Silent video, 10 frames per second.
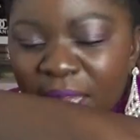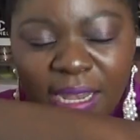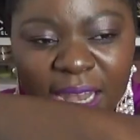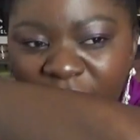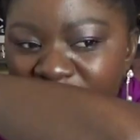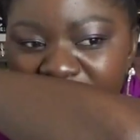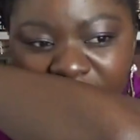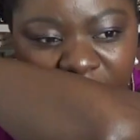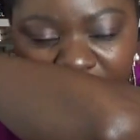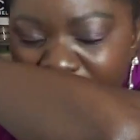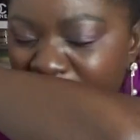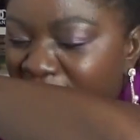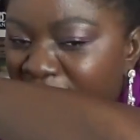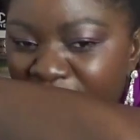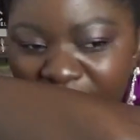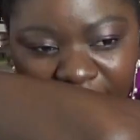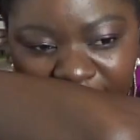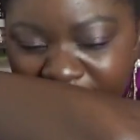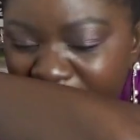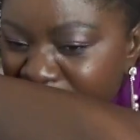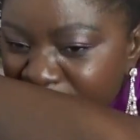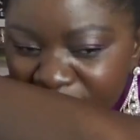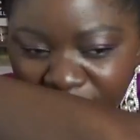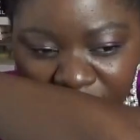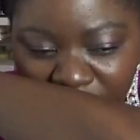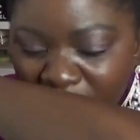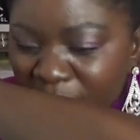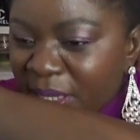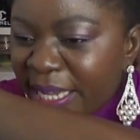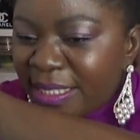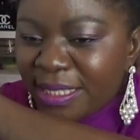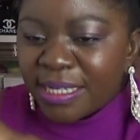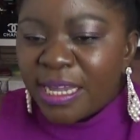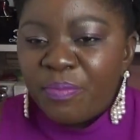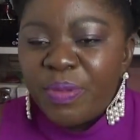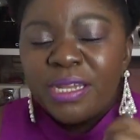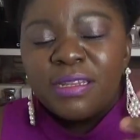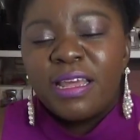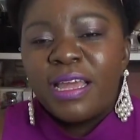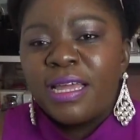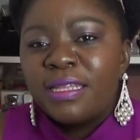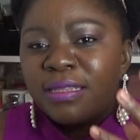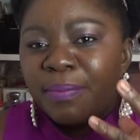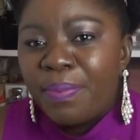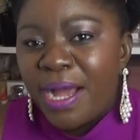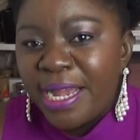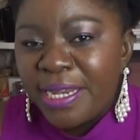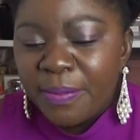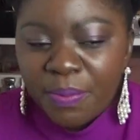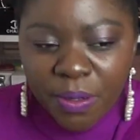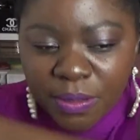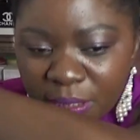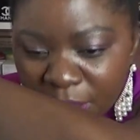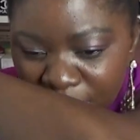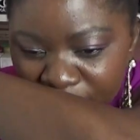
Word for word: lovely honey. I'm getting a bit the pineapples,